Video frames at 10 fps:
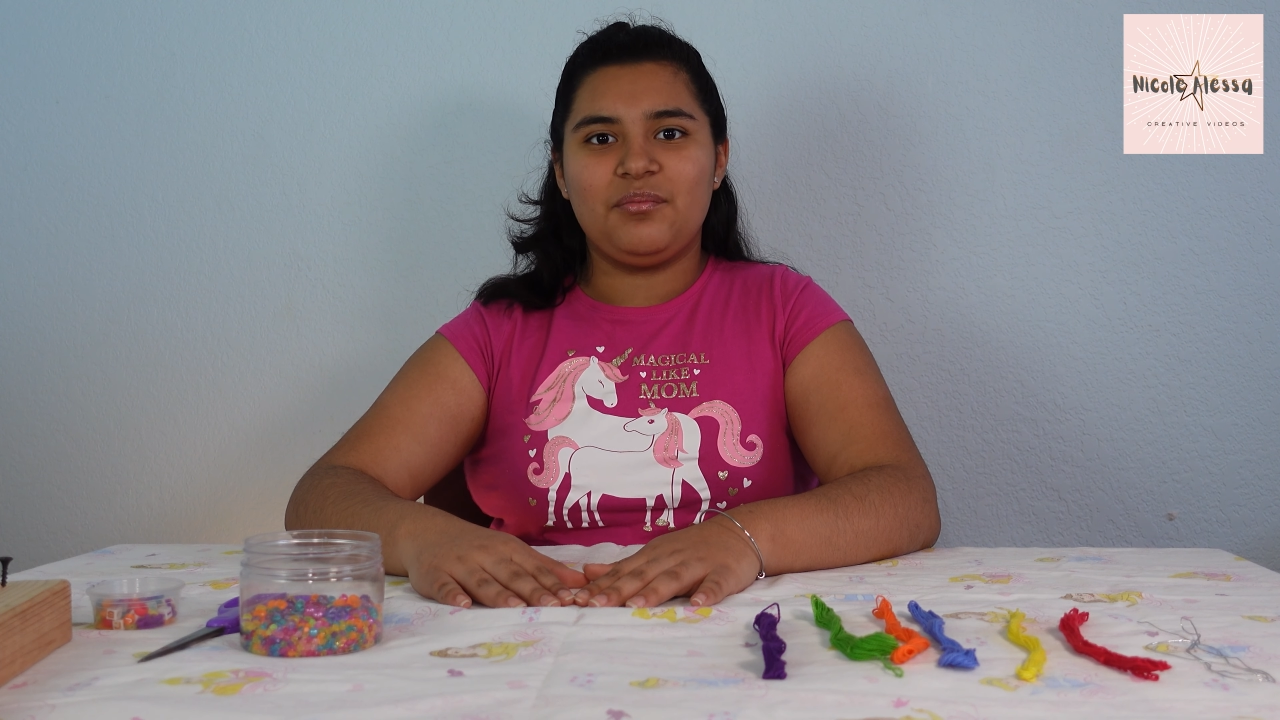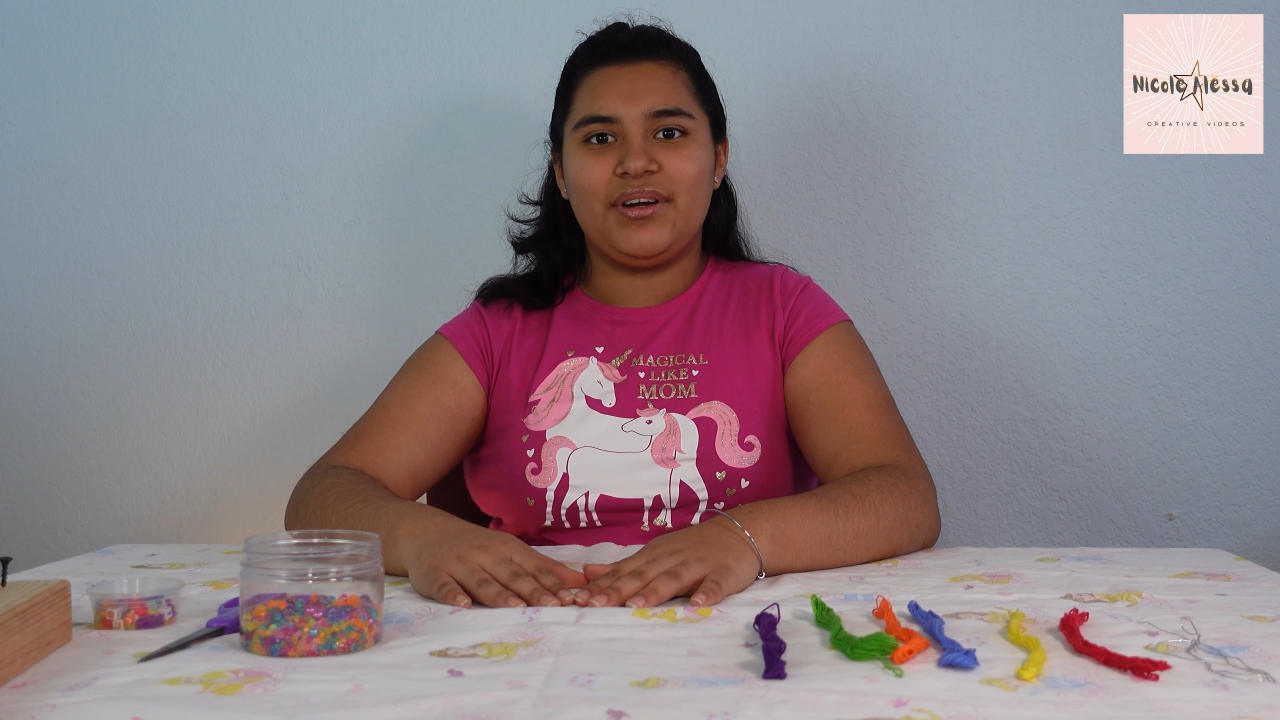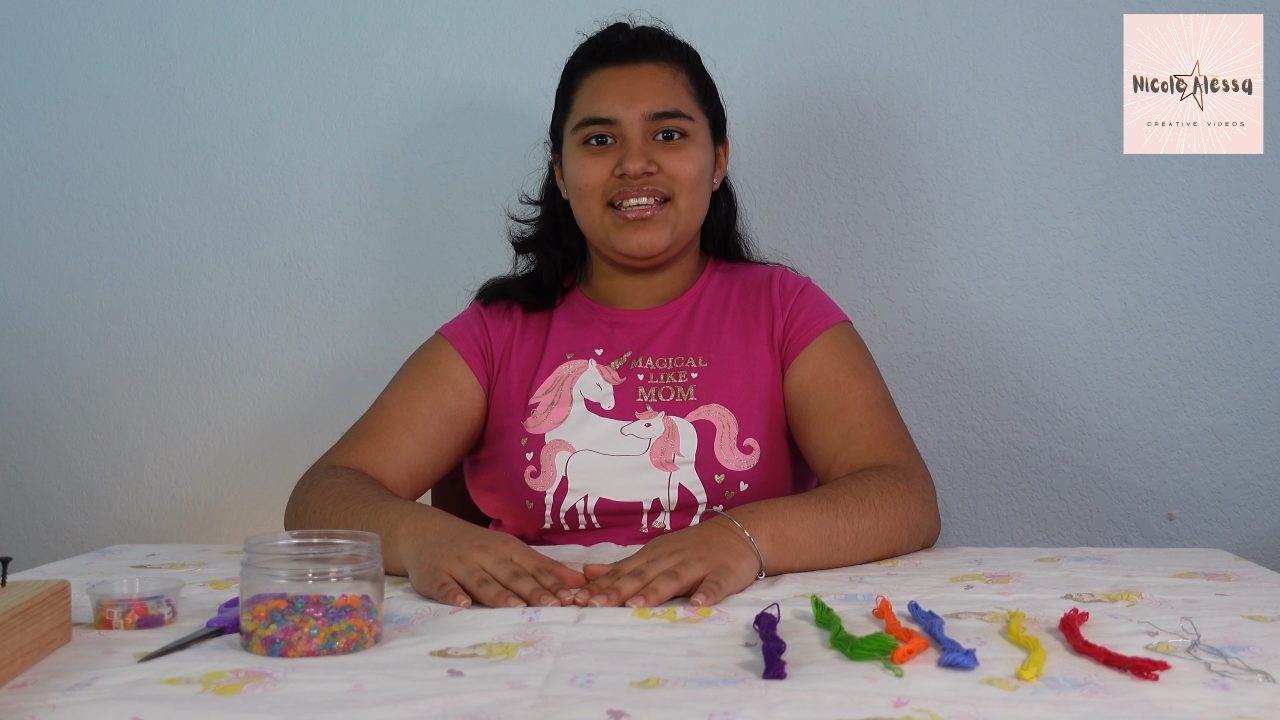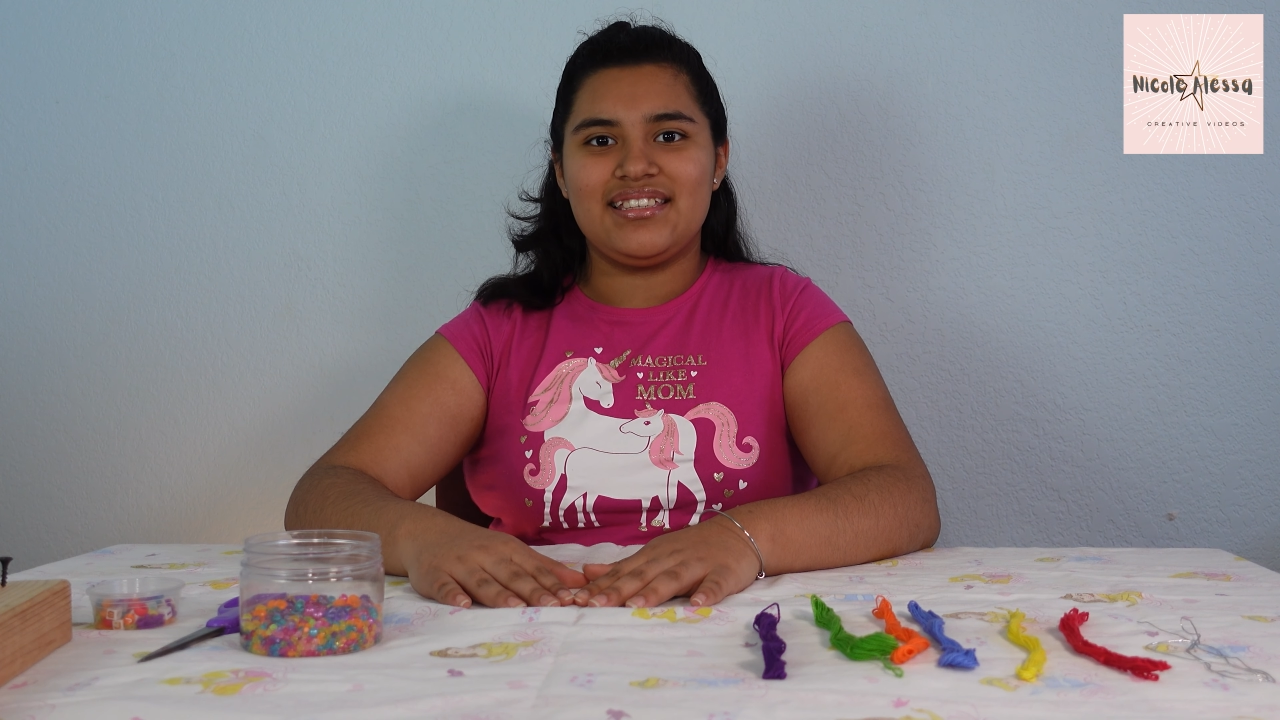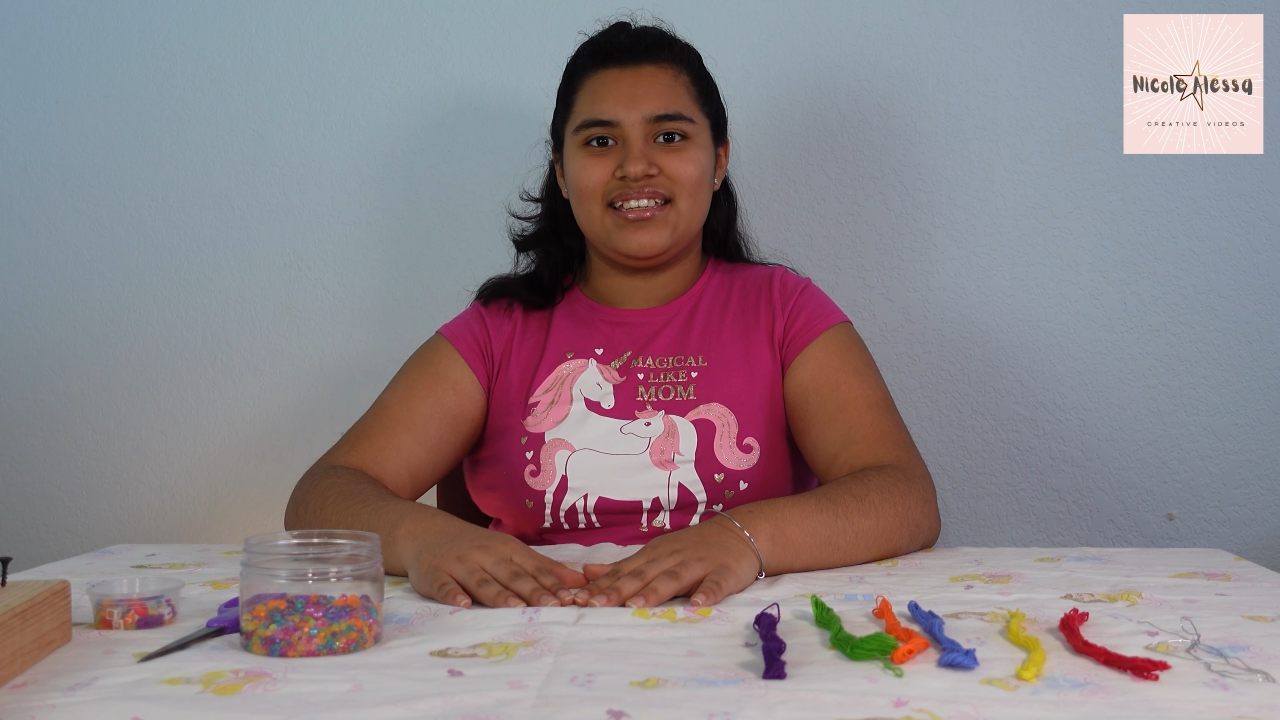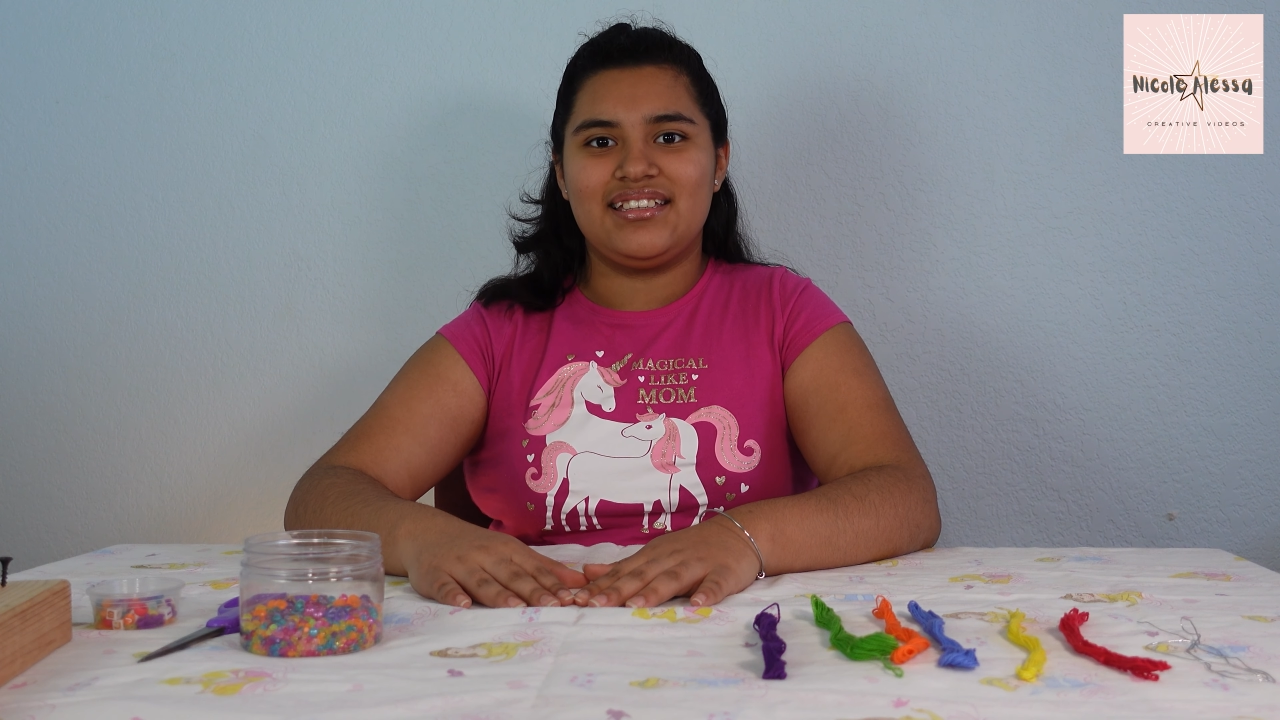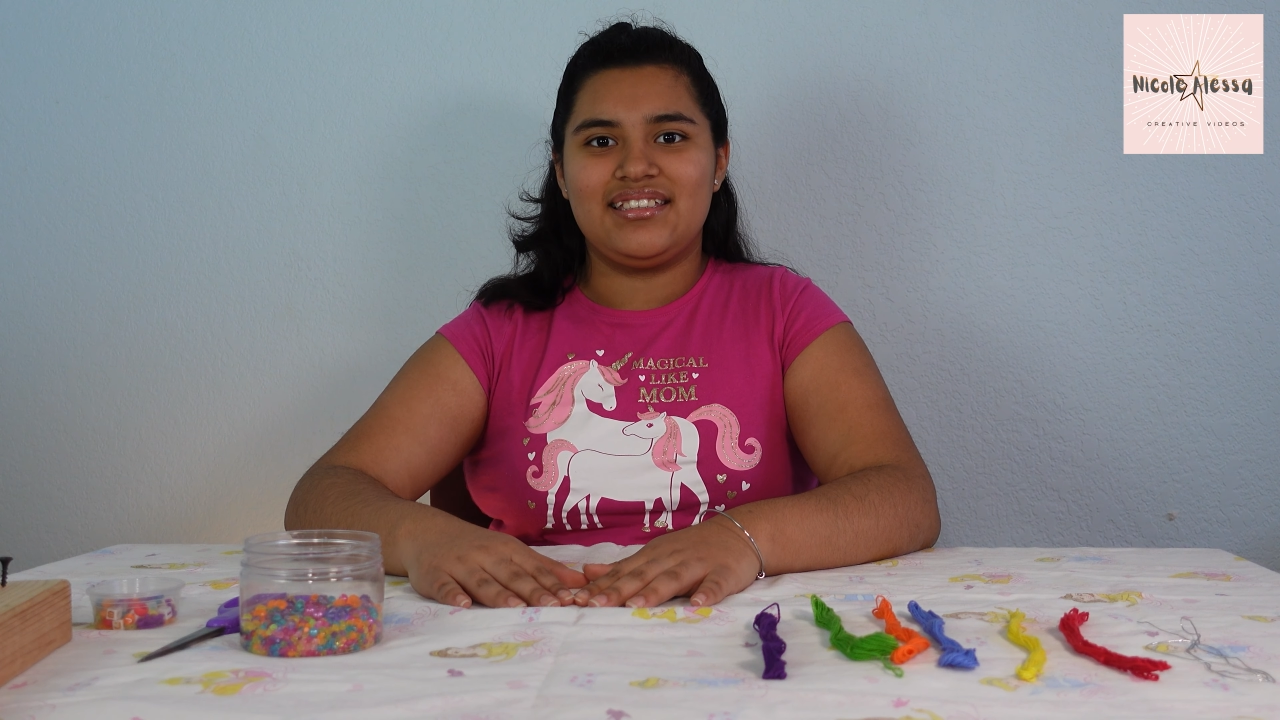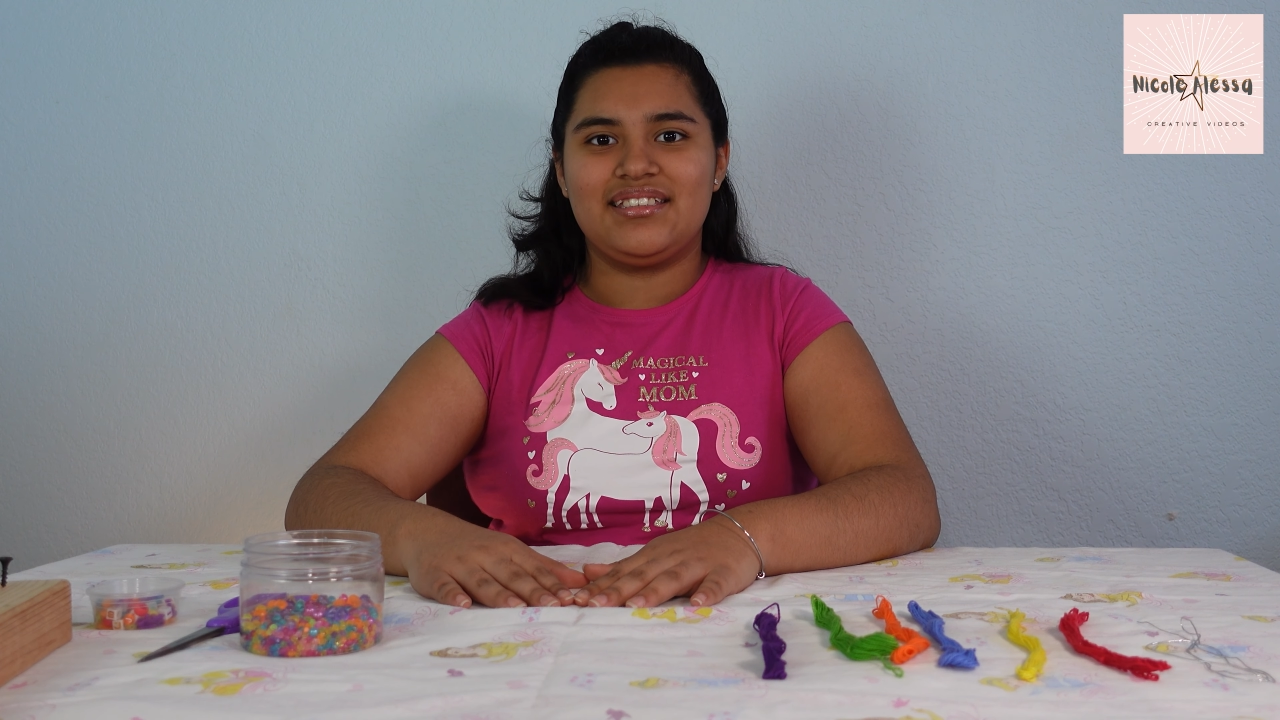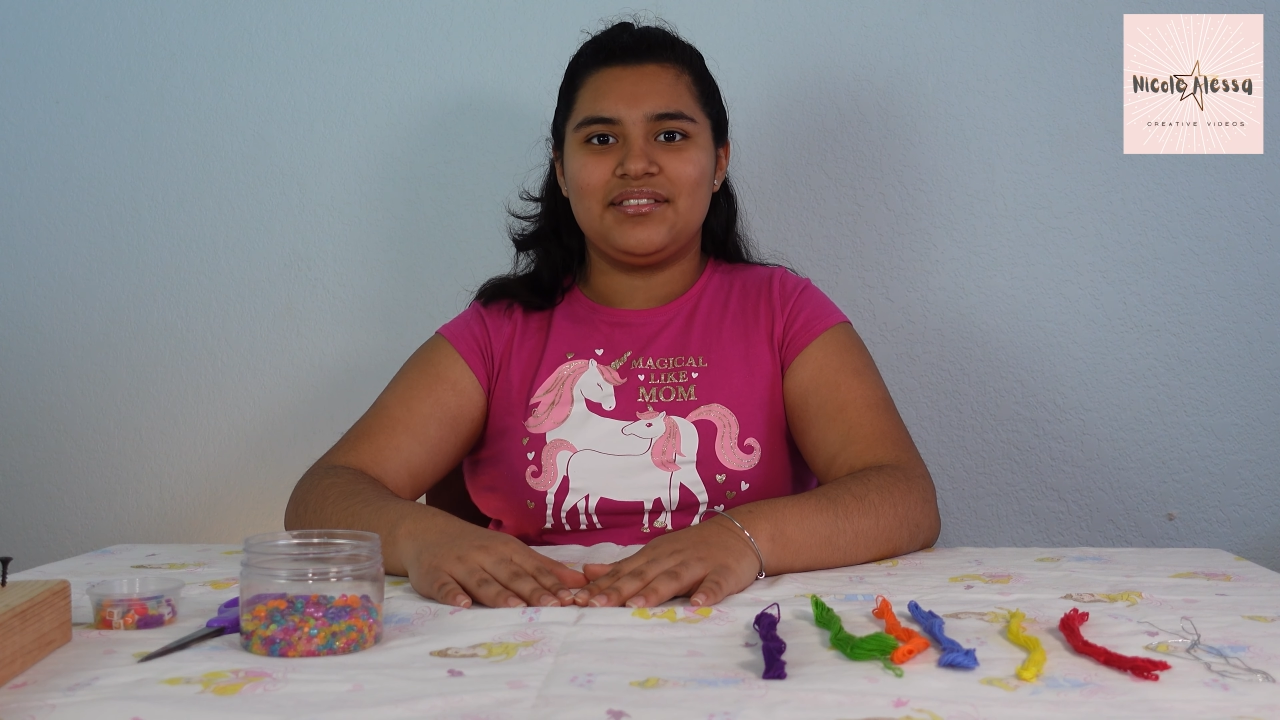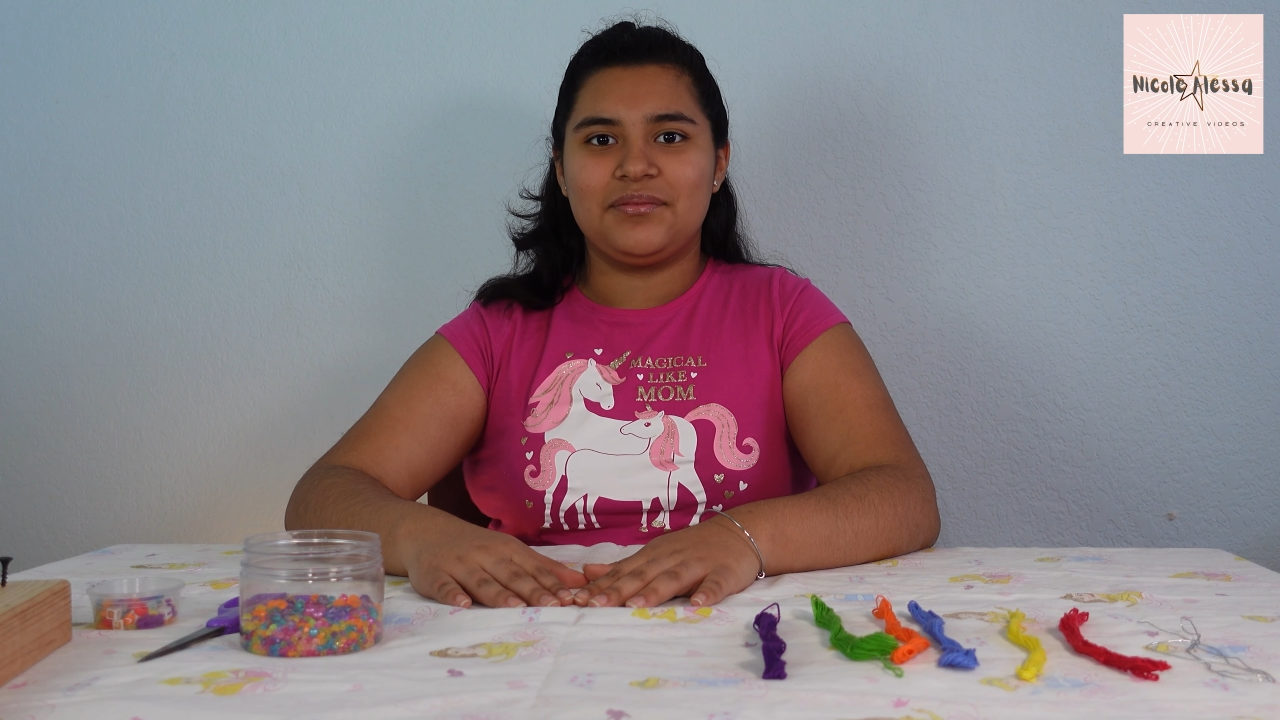bracelets.